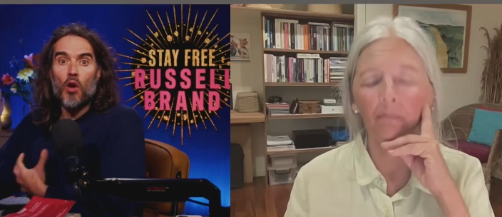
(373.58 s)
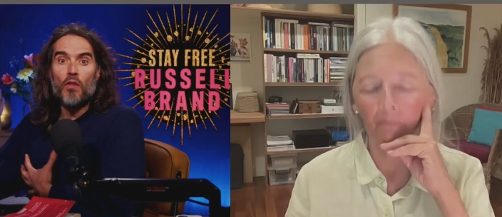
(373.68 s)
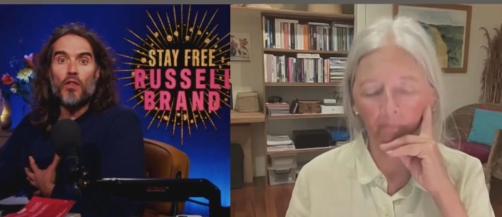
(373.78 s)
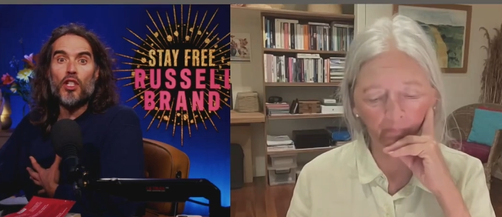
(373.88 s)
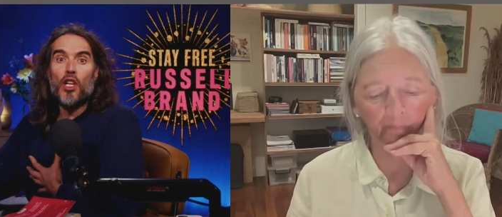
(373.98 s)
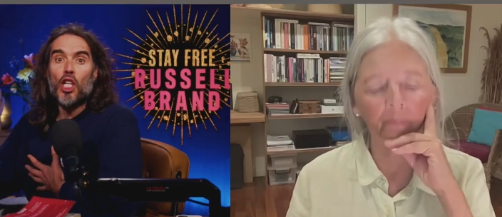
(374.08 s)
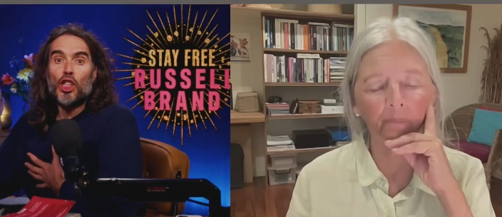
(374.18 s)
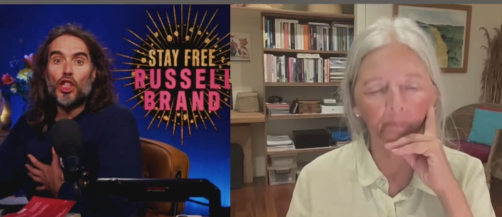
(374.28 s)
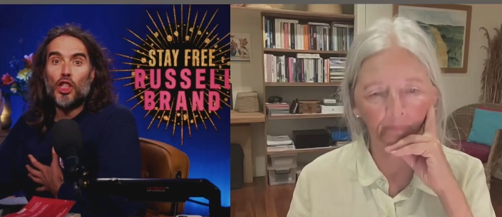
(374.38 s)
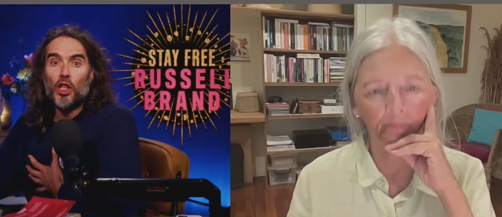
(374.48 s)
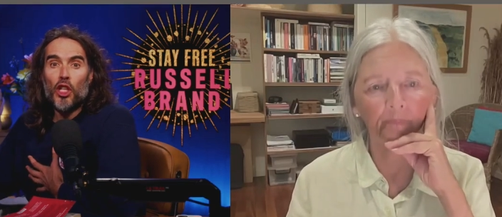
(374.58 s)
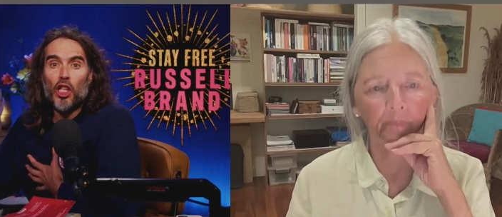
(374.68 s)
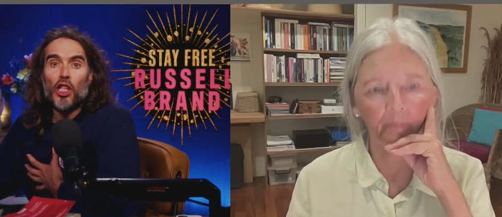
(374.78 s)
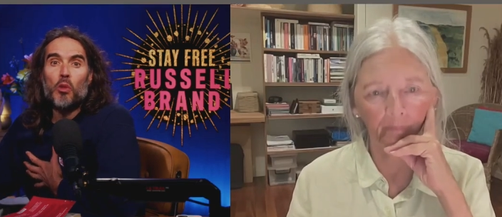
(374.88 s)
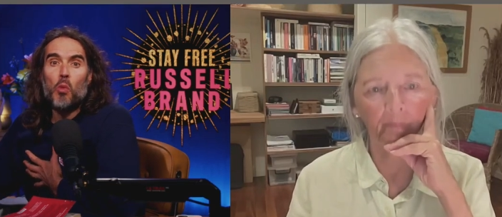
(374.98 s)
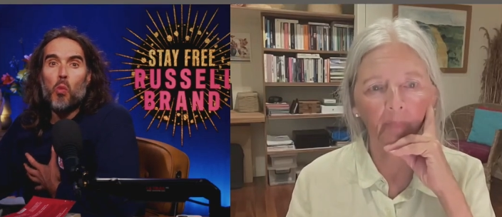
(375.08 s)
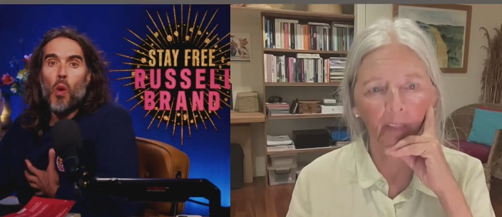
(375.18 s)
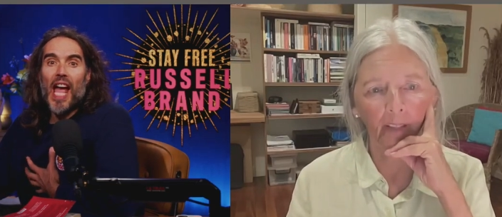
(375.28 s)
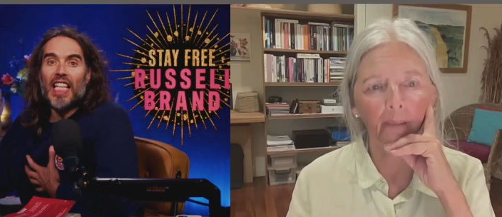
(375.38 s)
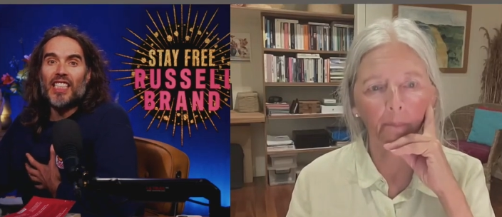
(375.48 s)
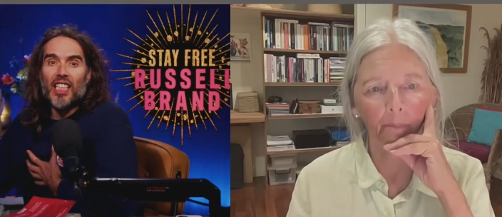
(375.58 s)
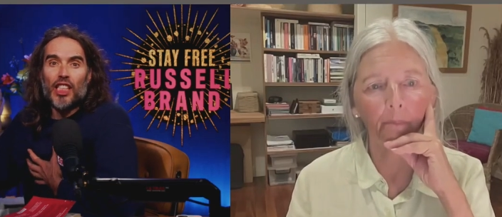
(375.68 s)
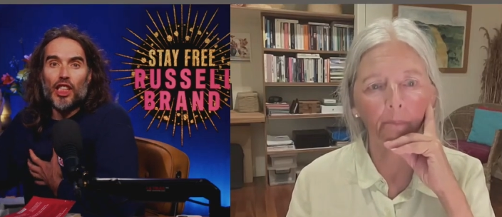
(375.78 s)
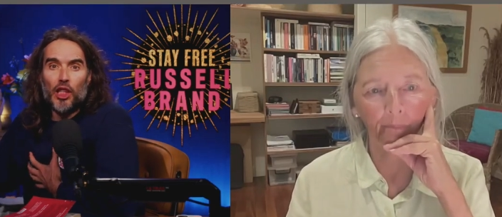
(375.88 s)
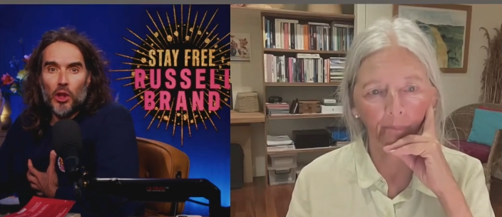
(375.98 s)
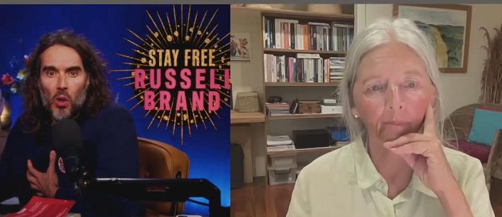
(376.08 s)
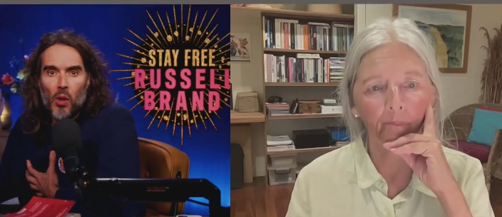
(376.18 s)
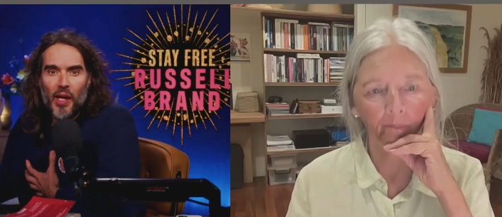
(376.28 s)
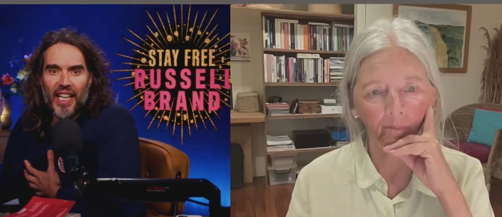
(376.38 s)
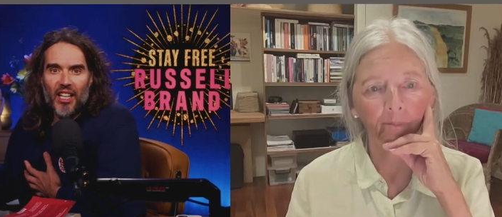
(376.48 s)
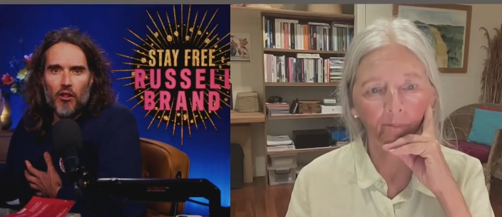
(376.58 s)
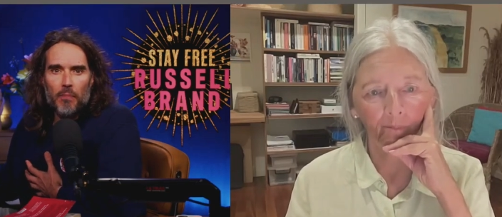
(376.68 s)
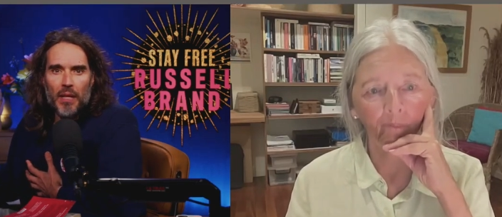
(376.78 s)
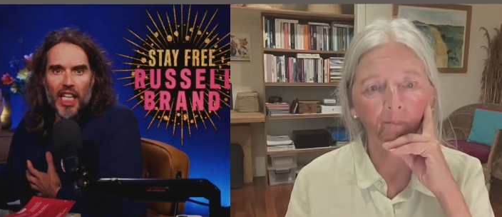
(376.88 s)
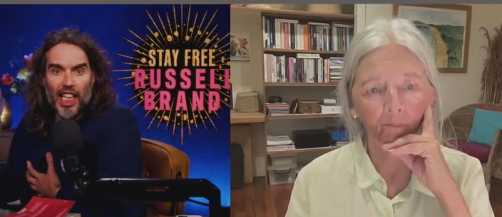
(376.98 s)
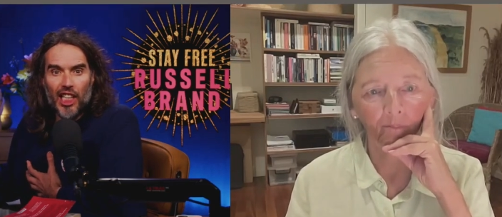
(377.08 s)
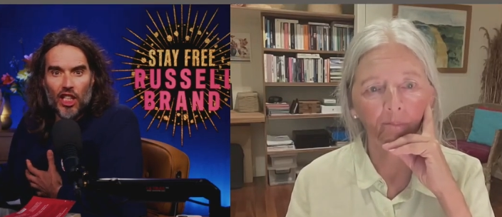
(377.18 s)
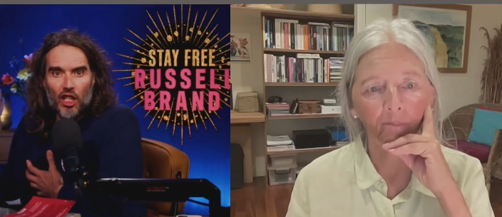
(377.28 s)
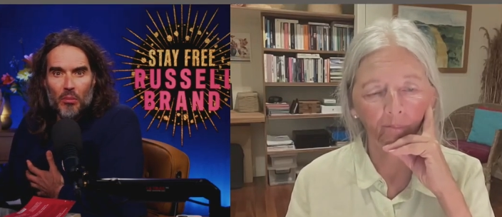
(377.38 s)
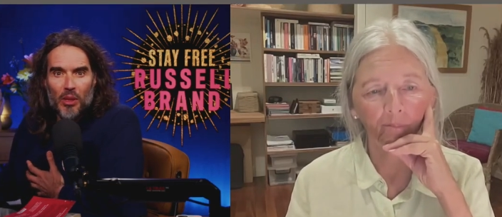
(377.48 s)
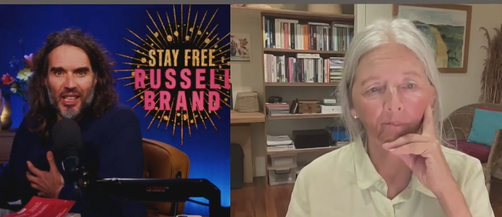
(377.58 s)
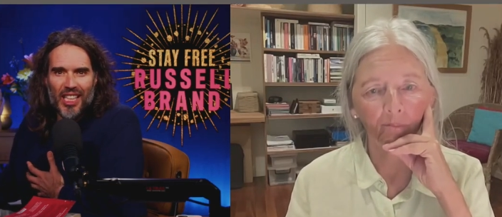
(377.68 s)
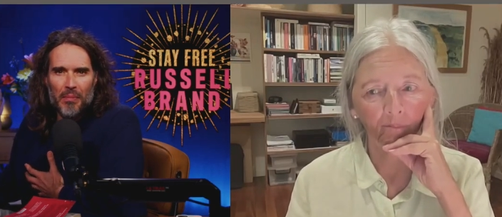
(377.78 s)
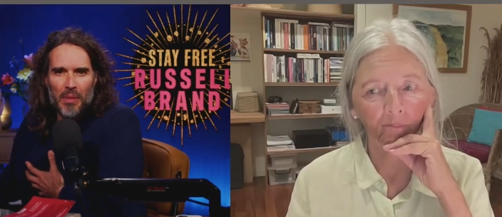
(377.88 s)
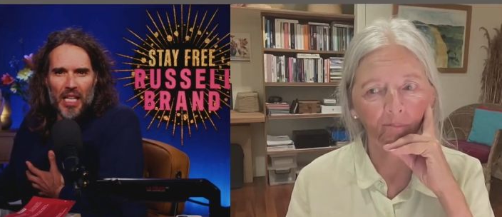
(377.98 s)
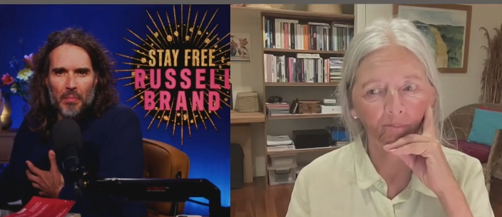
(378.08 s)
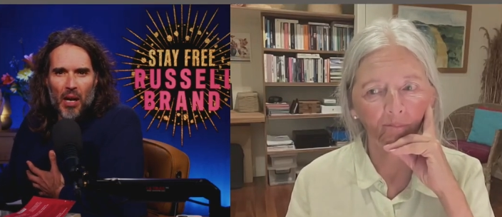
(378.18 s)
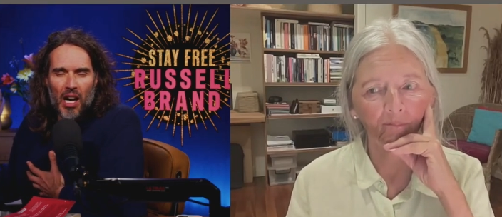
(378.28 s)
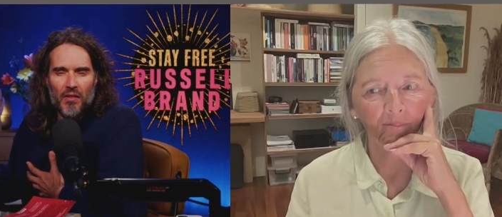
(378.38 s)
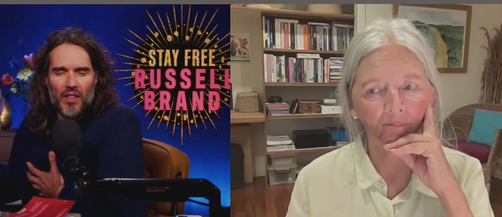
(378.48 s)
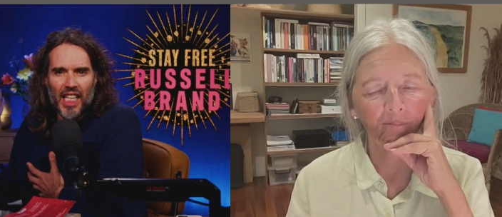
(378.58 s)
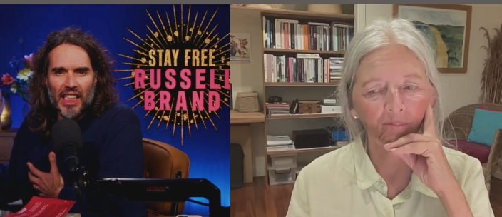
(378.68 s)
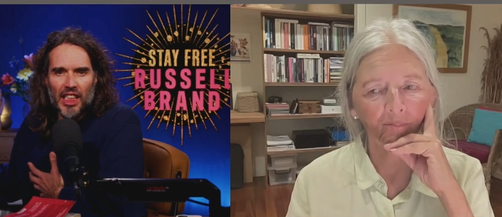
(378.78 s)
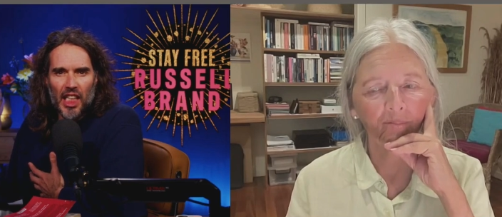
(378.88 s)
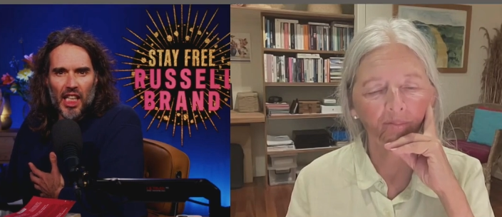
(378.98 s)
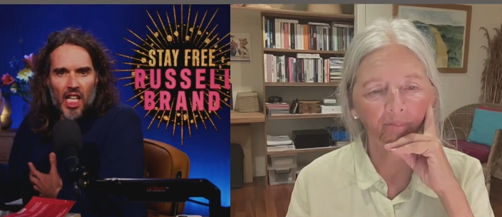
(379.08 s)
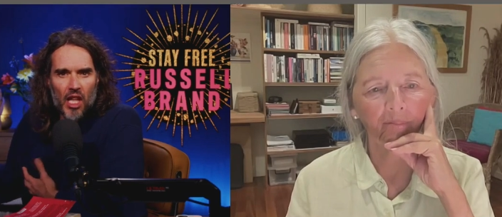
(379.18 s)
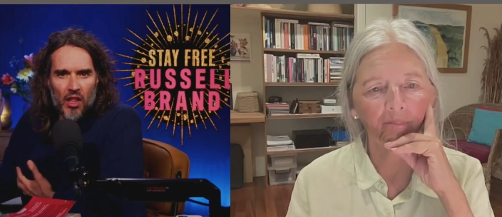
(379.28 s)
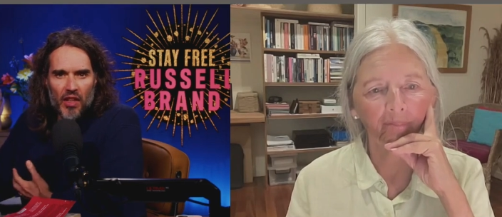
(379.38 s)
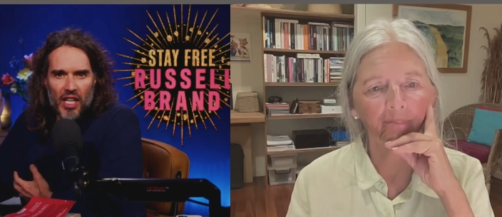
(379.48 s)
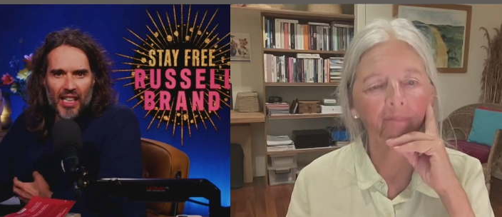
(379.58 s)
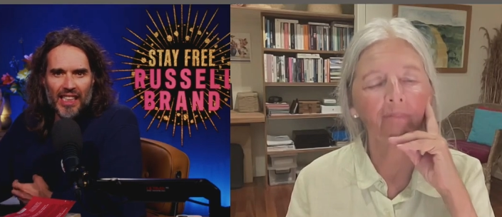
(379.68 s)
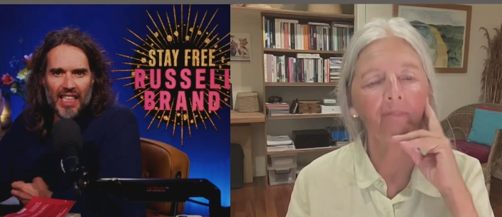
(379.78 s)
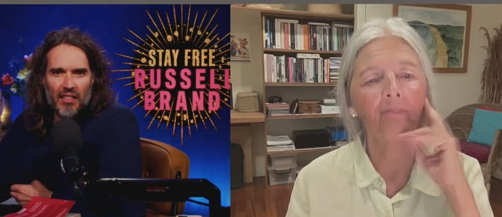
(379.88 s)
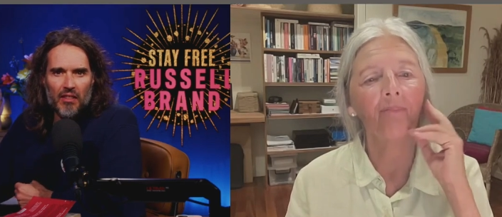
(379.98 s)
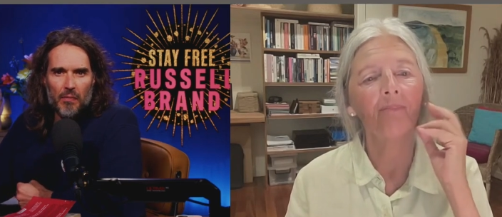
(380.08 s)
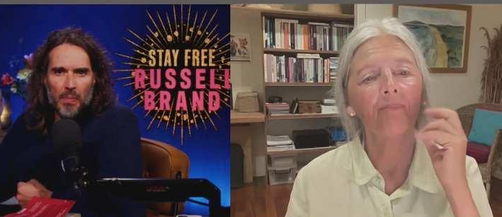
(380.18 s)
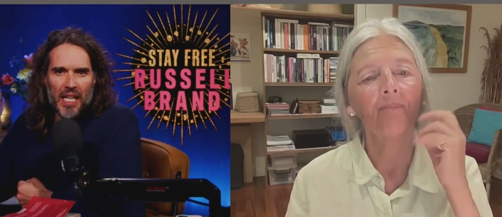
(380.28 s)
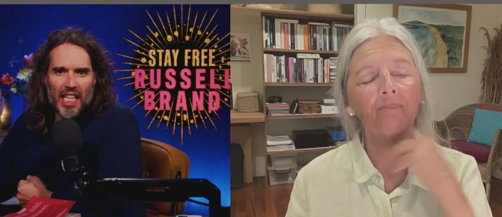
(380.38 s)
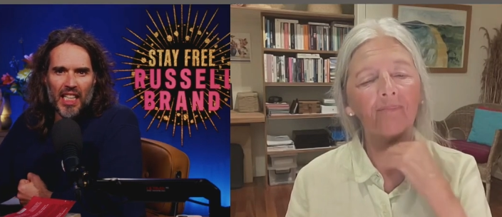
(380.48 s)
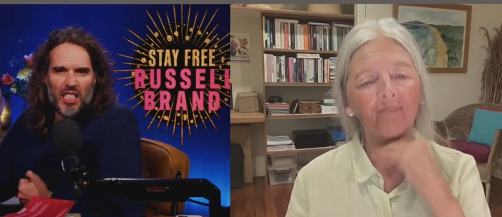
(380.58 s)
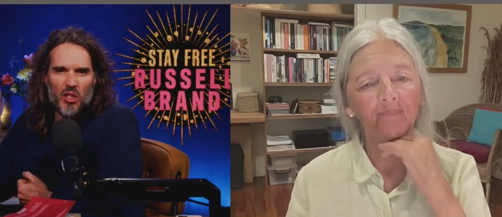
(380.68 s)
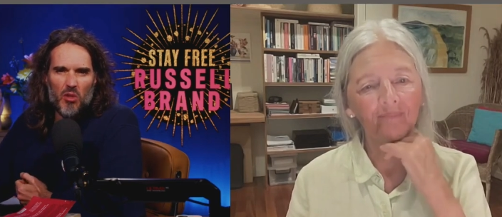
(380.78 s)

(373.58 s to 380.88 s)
Speaker 1: of the the wet joy of being human and being part of nature that the idea of being